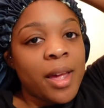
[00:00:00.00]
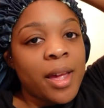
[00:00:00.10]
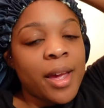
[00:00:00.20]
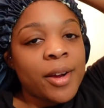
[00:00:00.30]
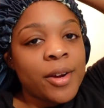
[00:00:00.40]

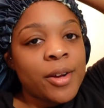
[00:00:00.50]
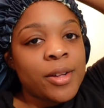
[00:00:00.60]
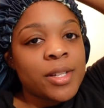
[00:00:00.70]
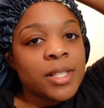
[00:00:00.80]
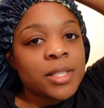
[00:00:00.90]
Hey
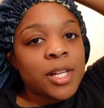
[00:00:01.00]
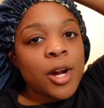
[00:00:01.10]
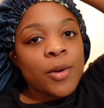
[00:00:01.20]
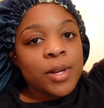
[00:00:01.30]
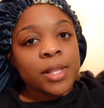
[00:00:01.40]
girl, it's
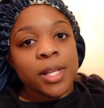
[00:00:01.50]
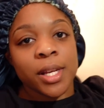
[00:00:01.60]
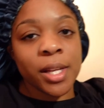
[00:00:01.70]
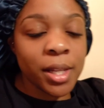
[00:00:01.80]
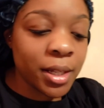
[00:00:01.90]

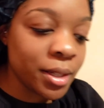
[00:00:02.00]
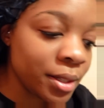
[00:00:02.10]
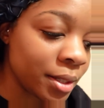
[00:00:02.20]
currently